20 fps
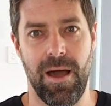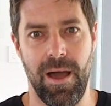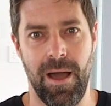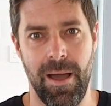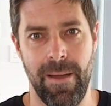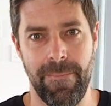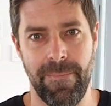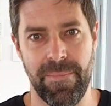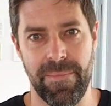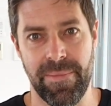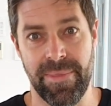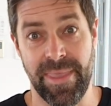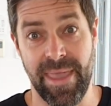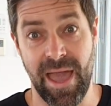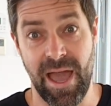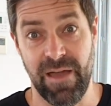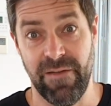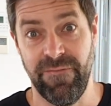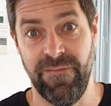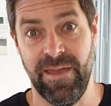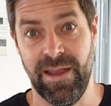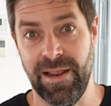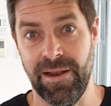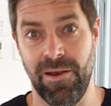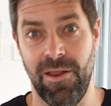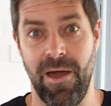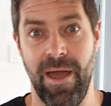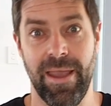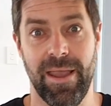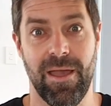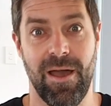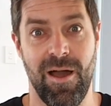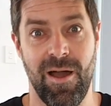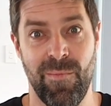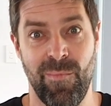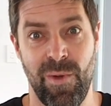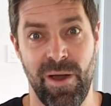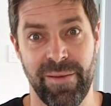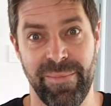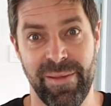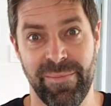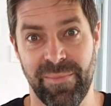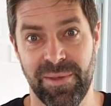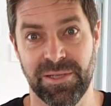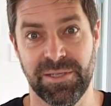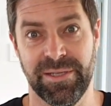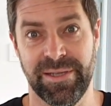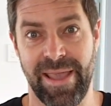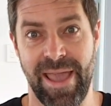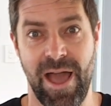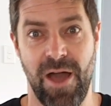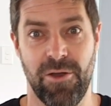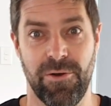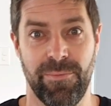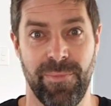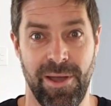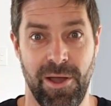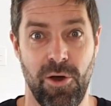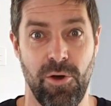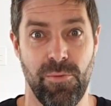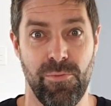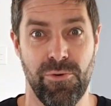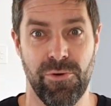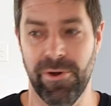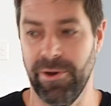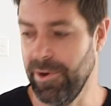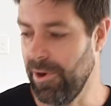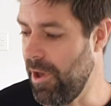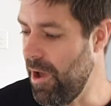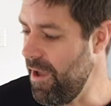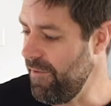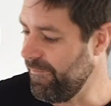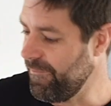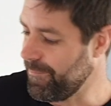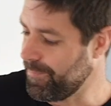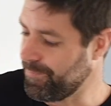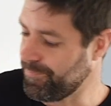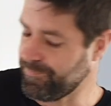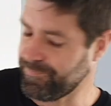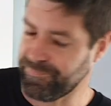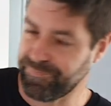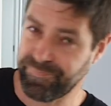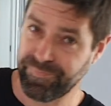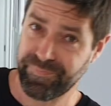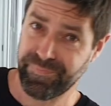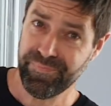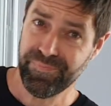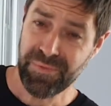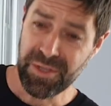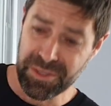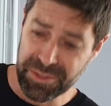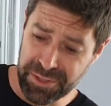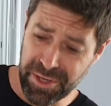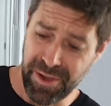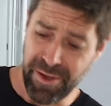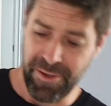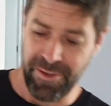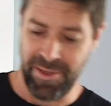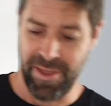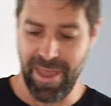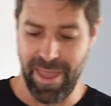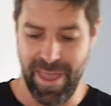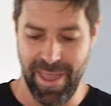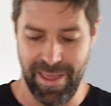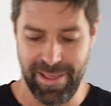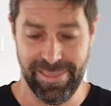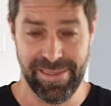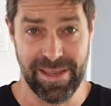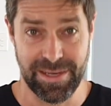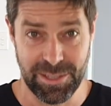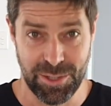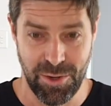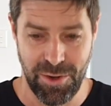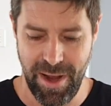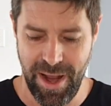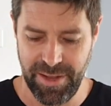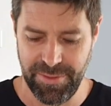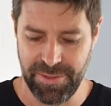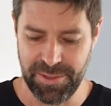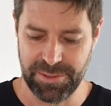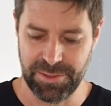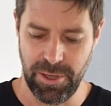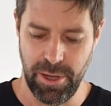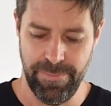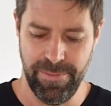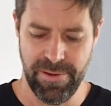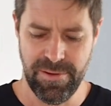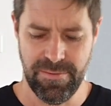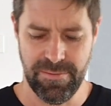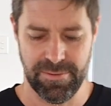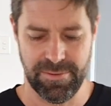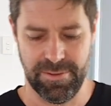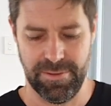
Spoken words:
I'm now feeling like I might be missing out my whole brewing life. So let's crack this open